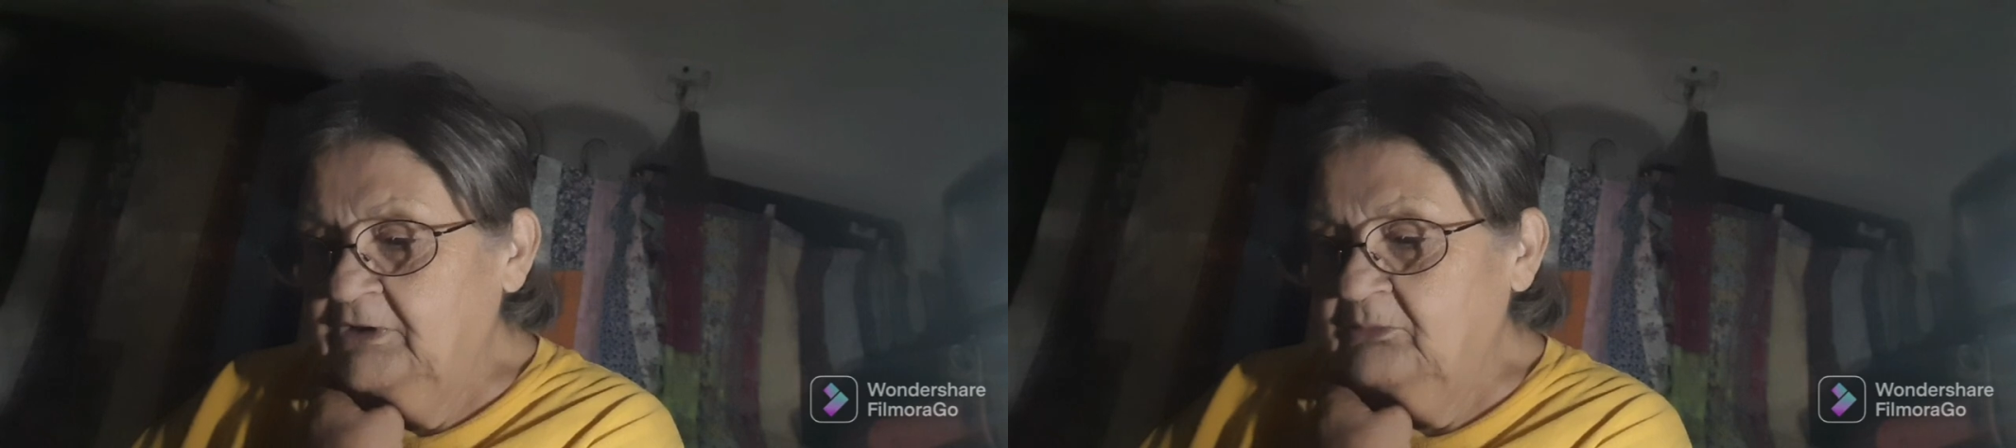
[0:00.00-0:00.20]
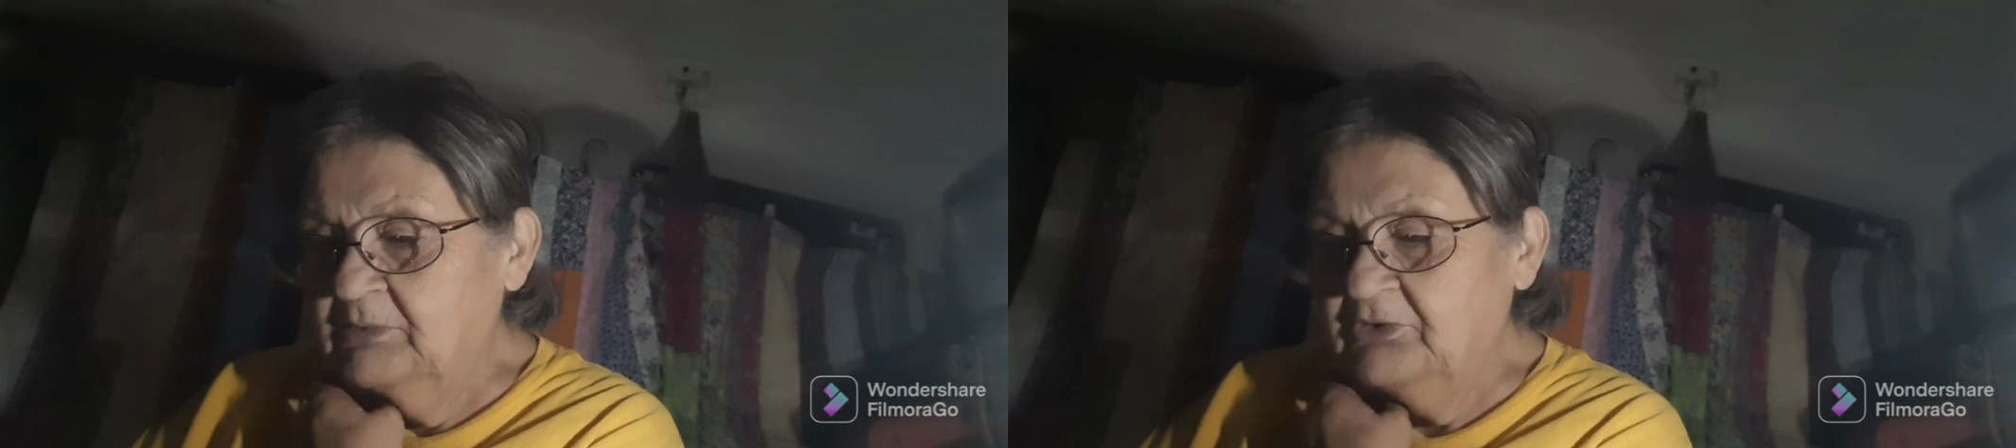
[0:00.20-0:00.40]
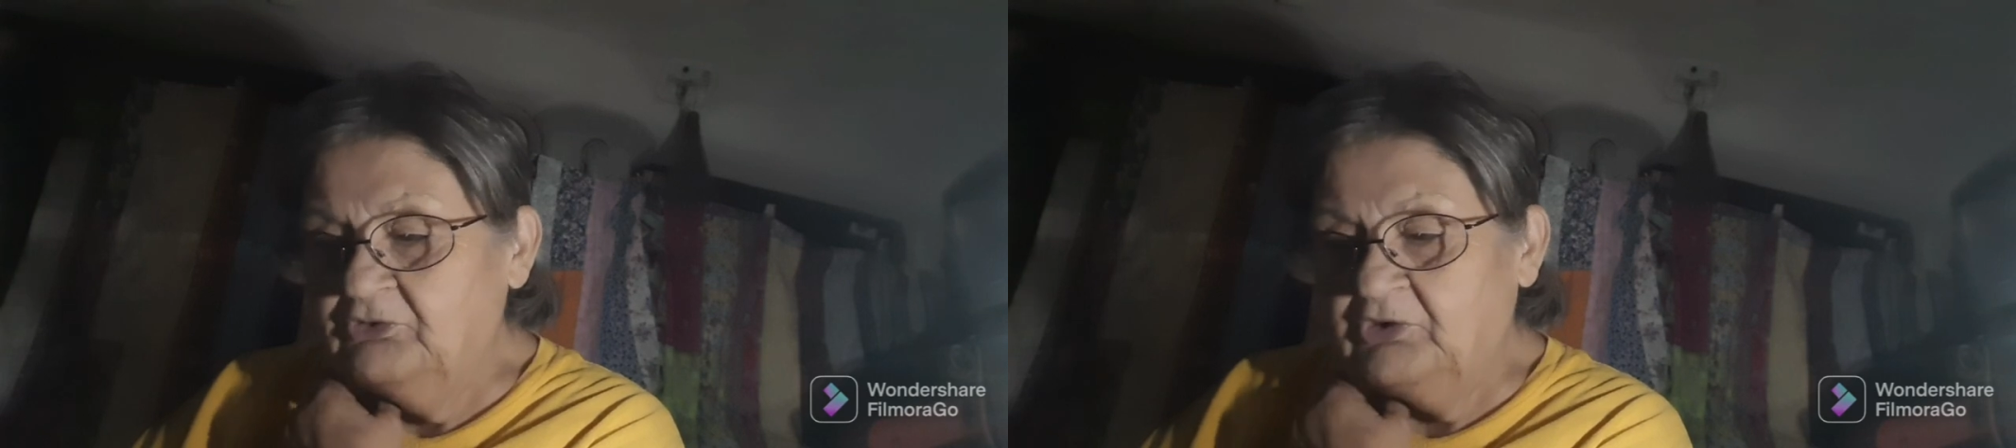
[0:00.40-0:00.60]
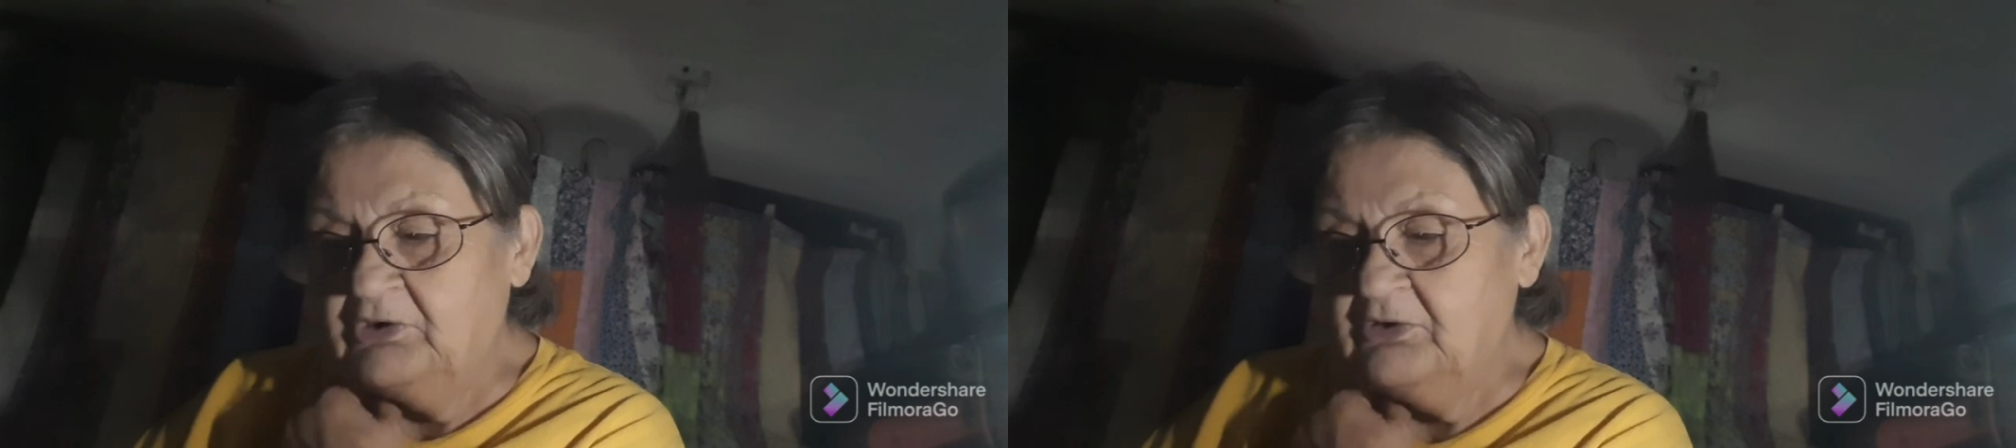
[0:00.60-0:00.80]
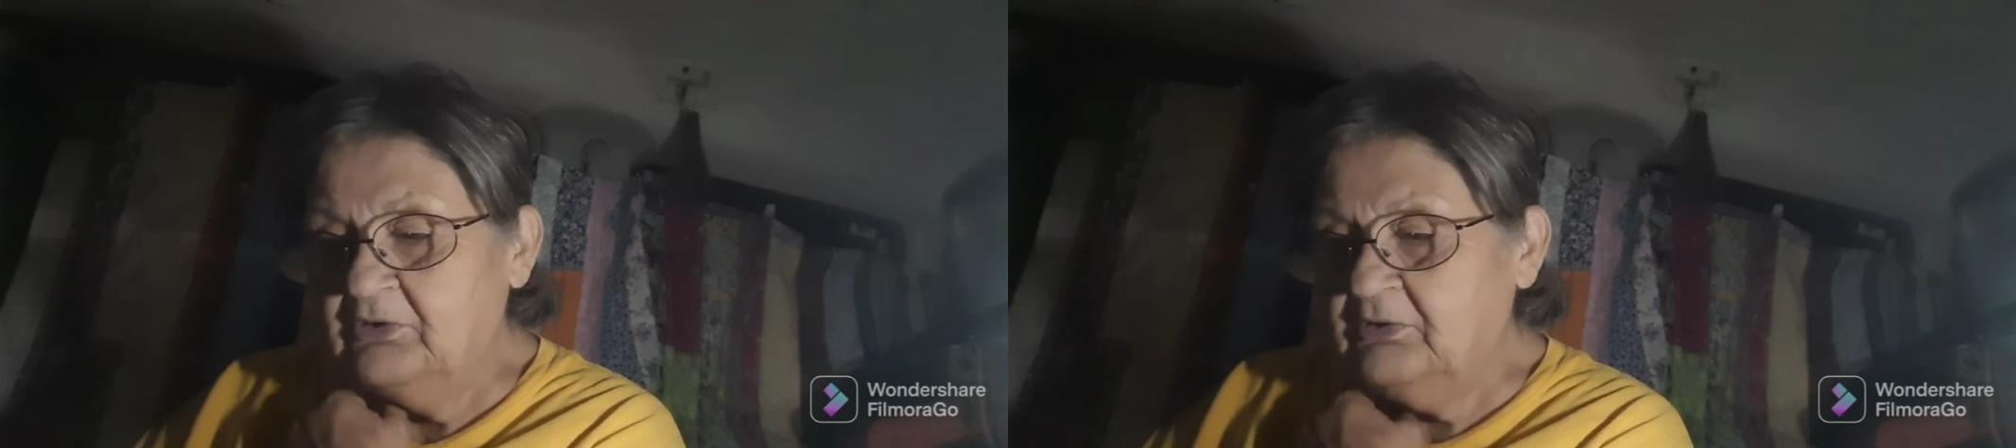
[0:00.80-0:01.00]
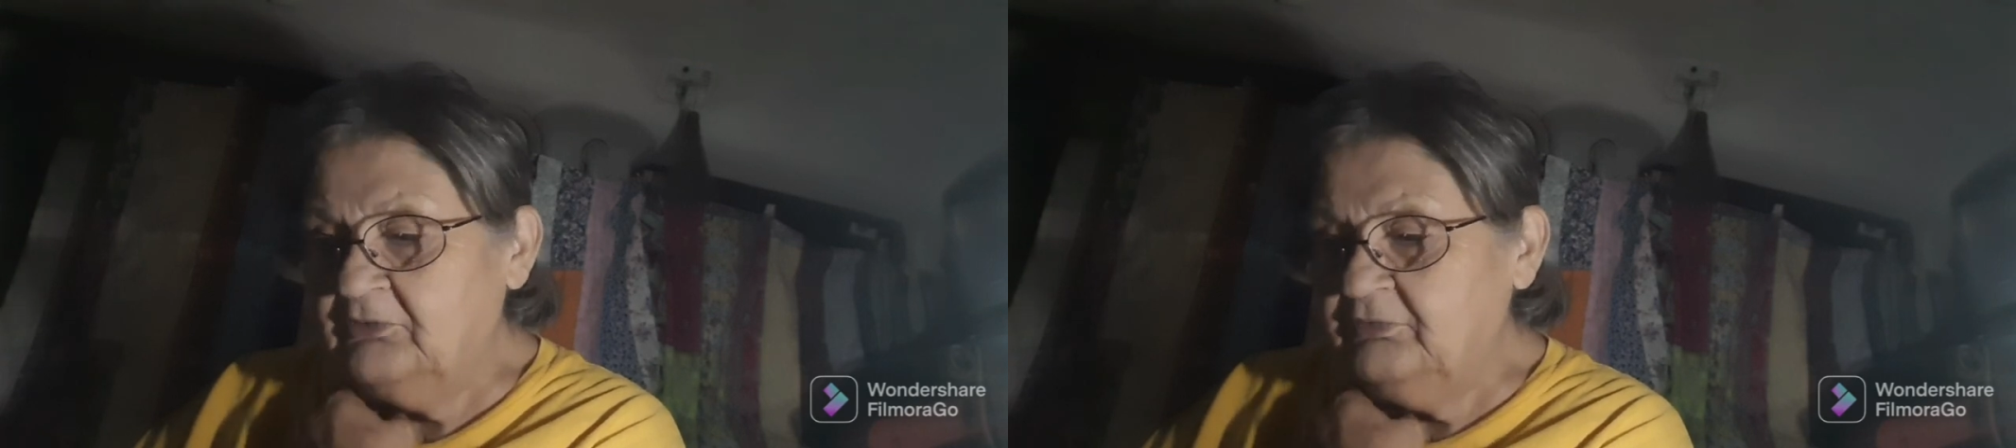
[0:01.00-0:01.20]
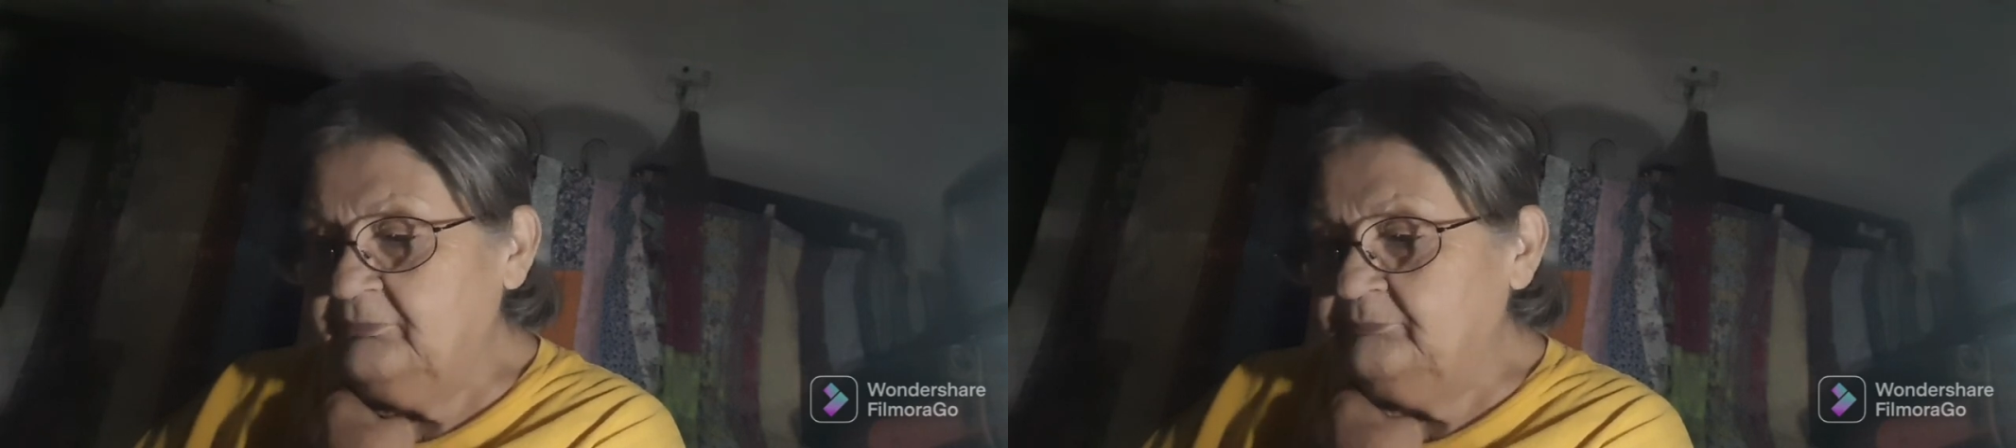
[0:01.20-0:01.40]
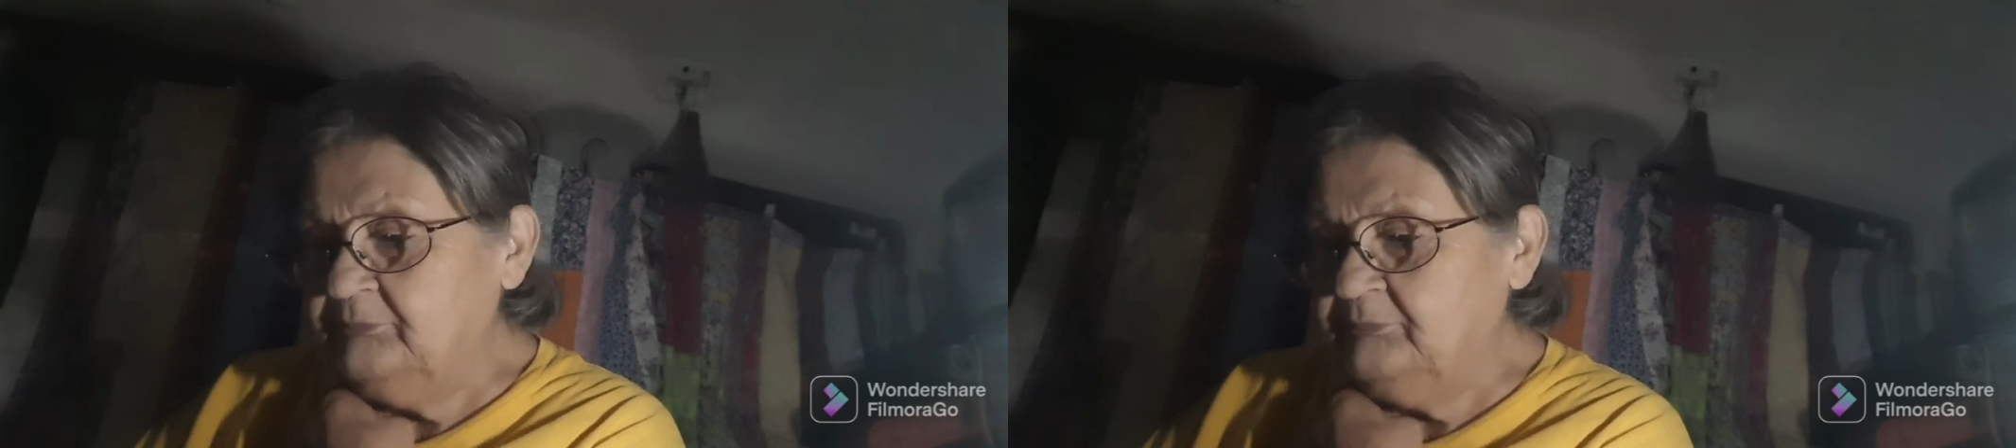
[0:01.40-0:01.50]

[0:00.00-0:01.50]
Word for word: anyone's here